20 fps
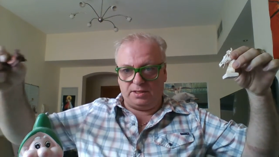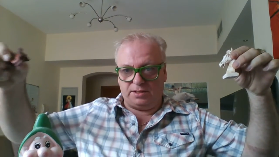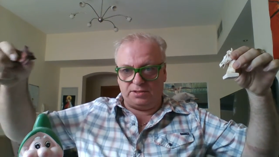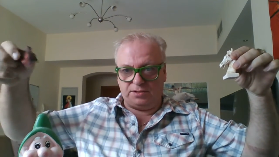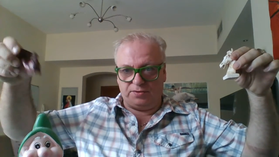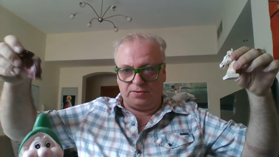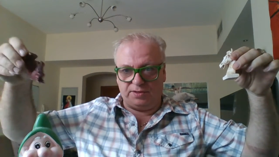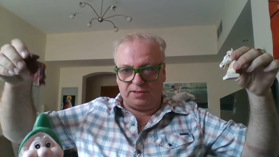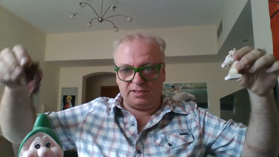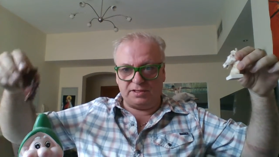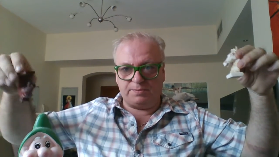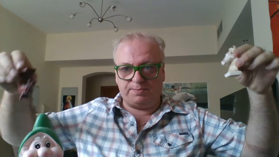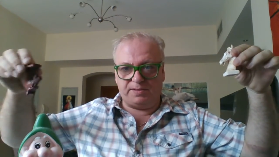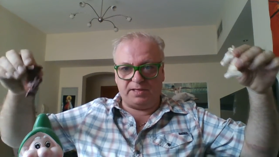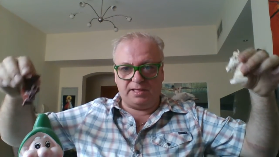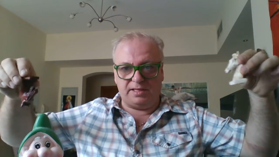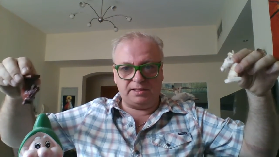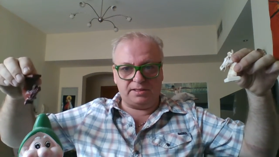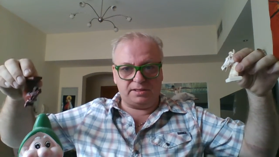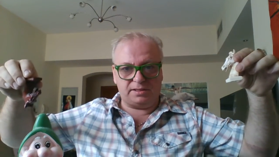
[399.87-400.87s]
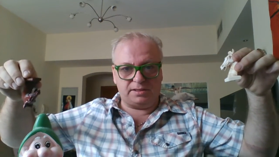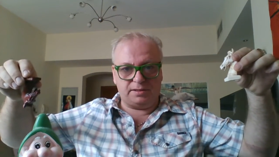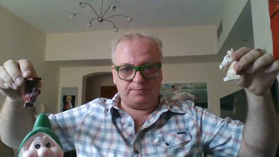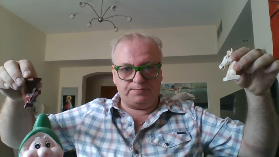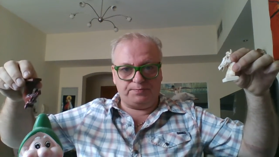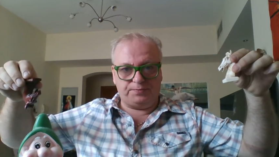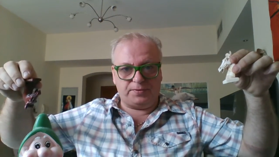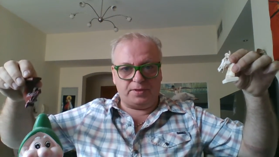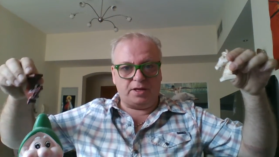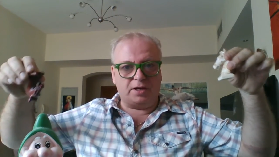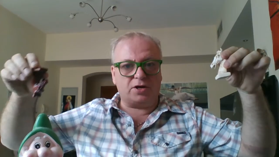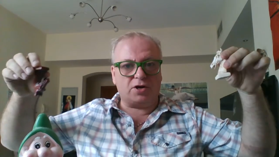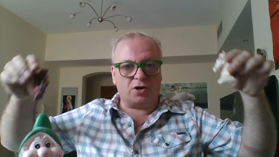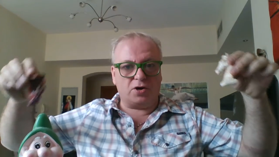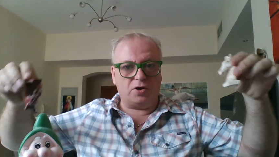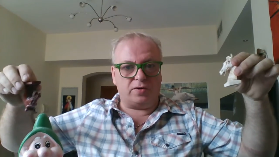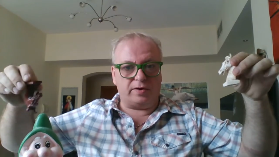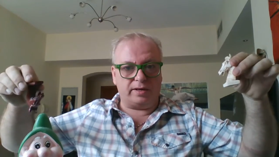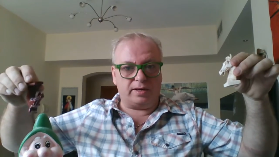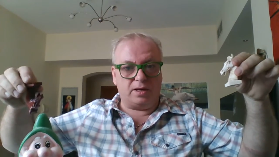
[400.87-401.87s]
to this piece
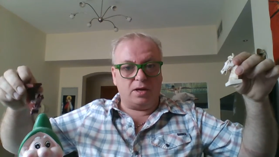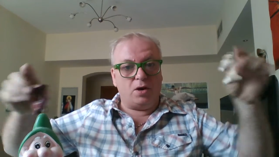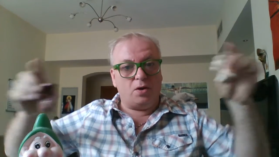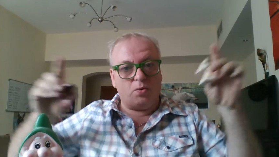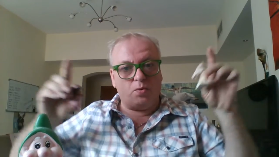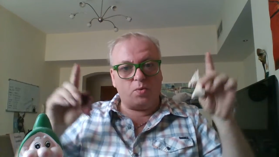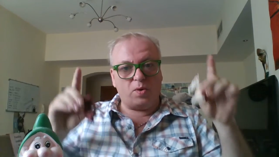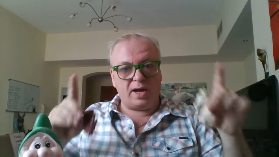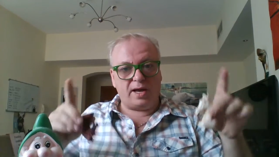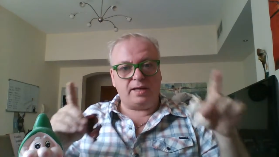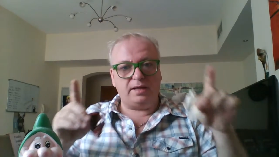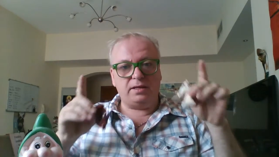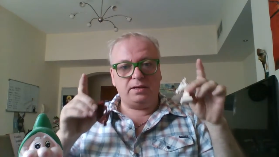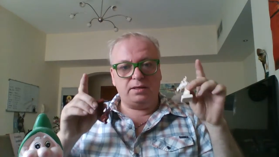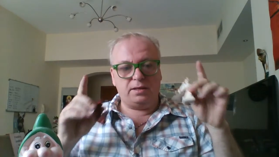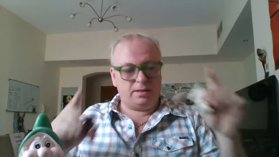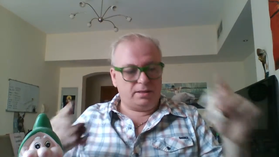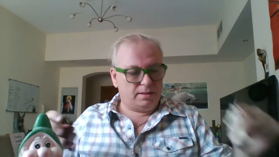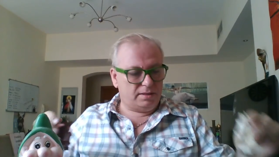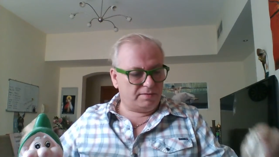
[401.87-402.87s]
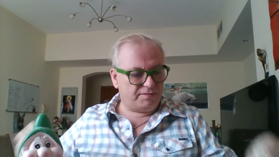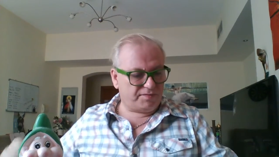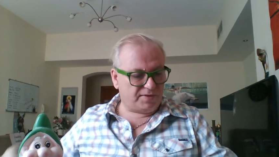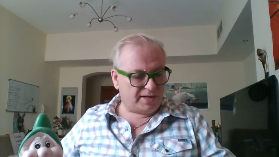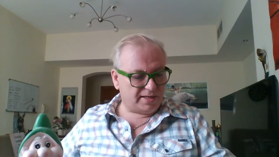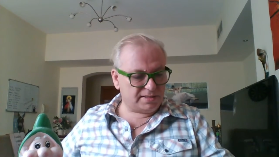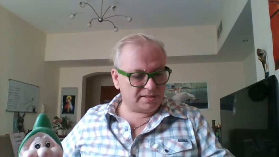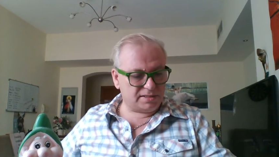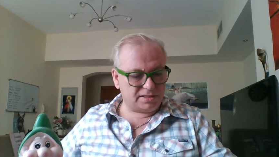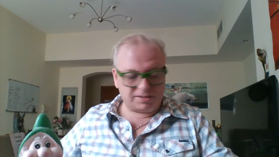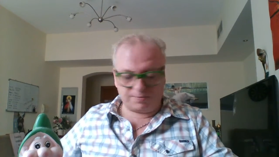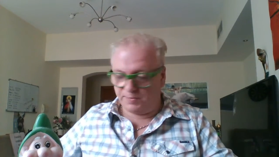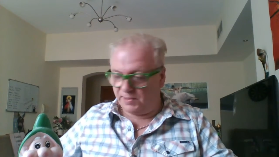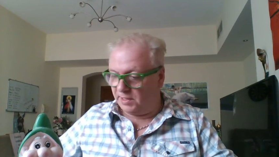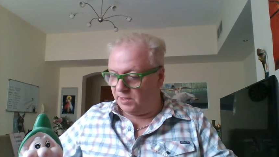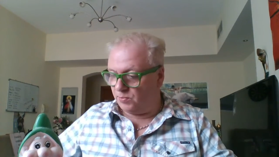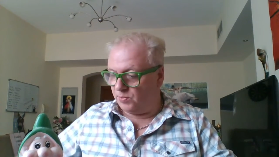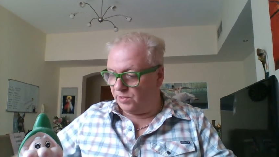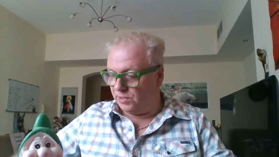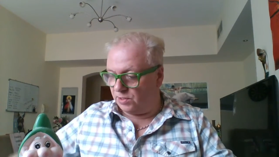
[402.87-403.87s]
occurring when the fastest
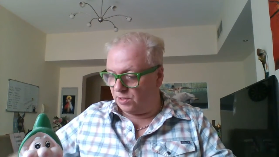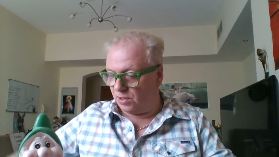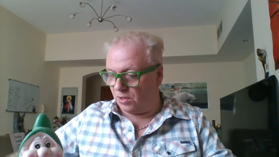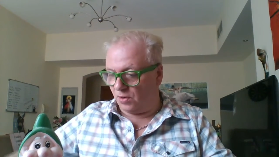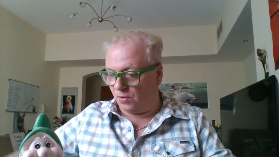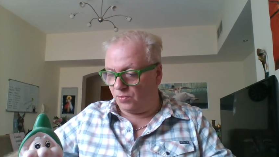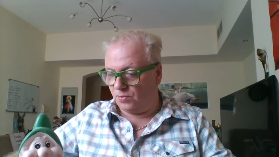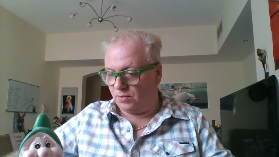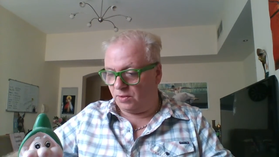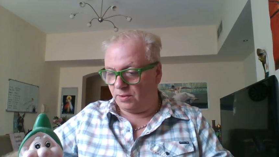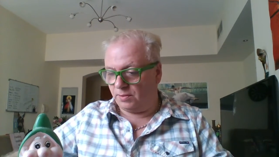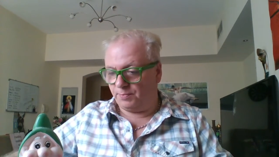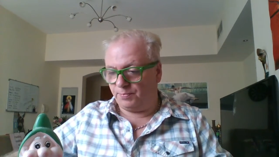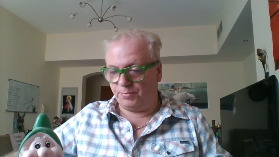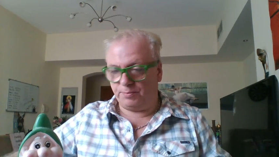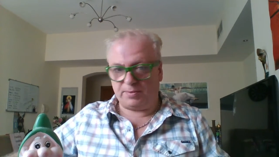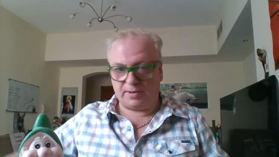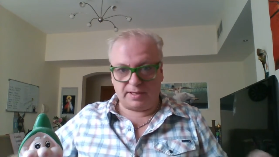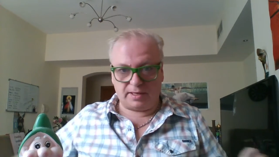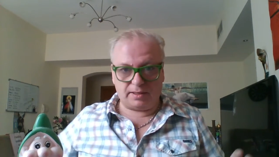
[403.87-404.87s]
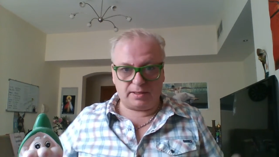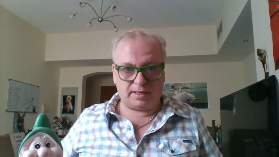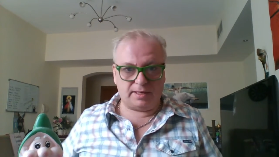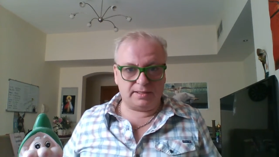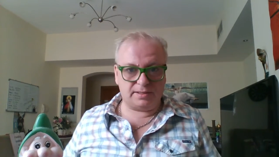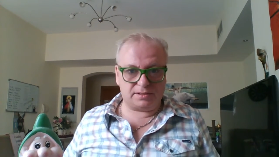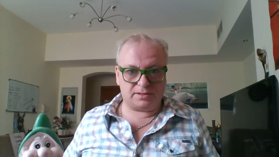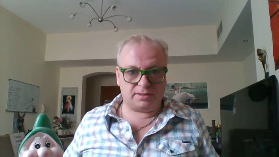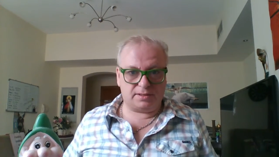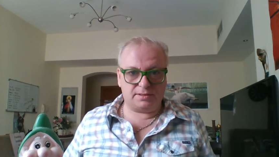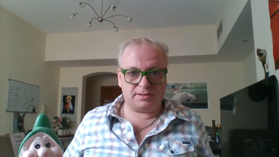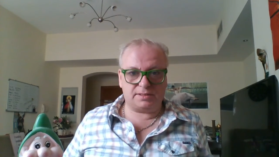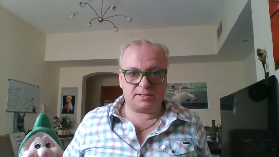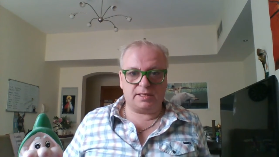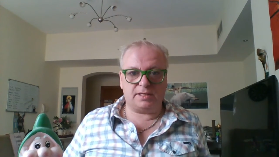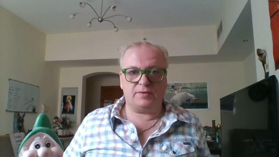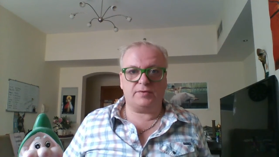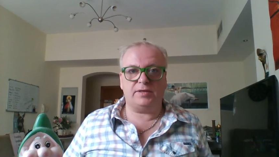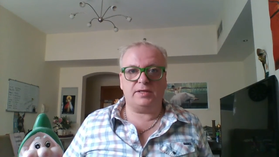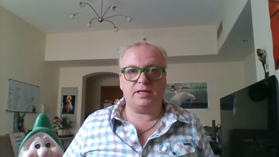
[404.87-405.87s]
speed we know by Einstein's
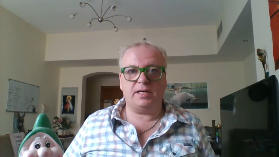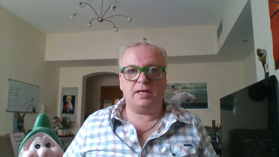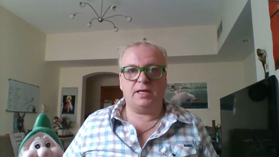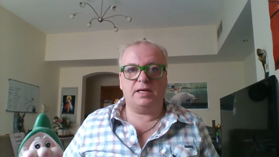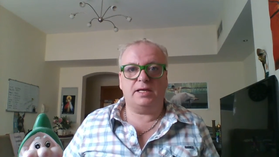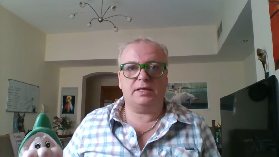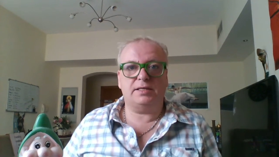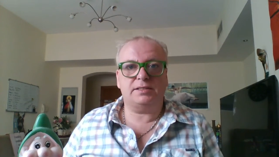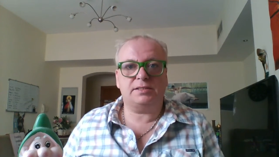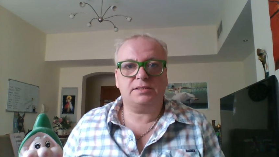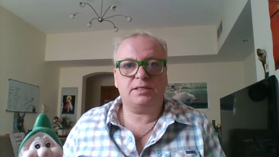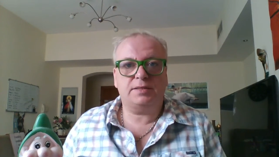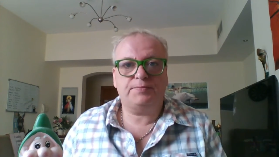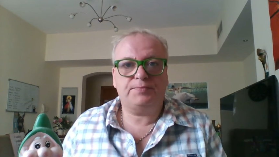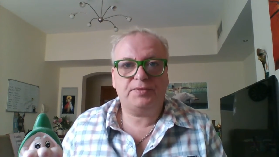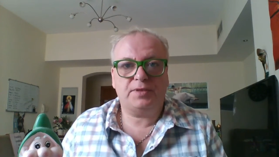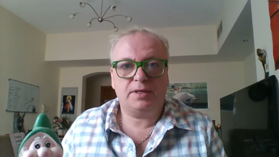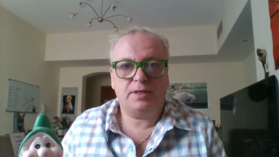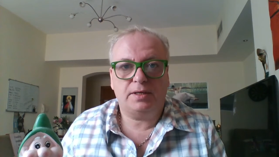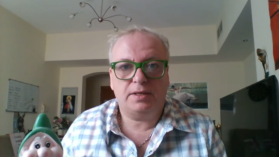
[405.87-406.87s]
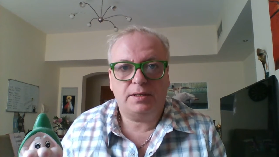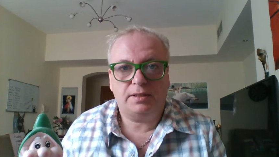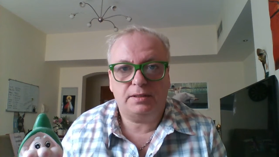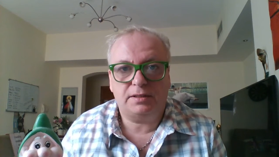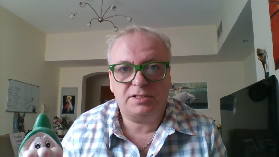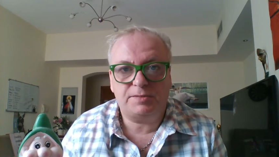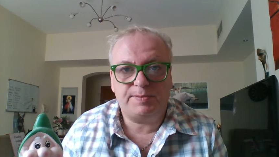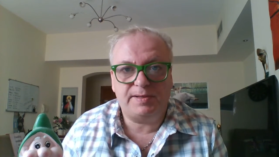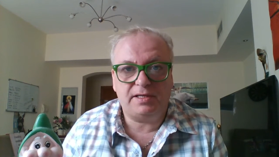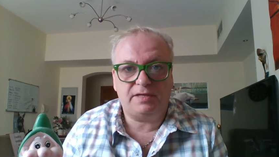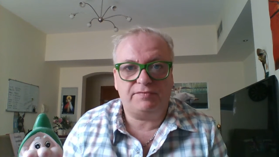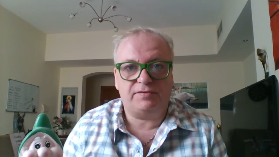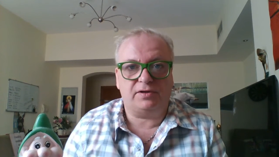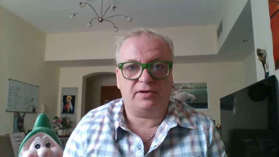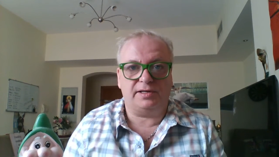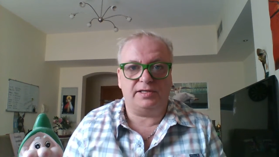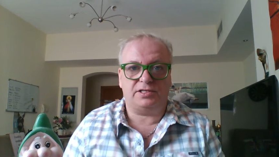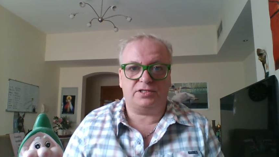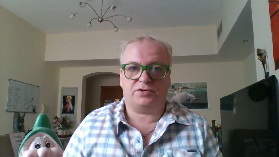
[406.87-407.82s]
theory is the speed of light,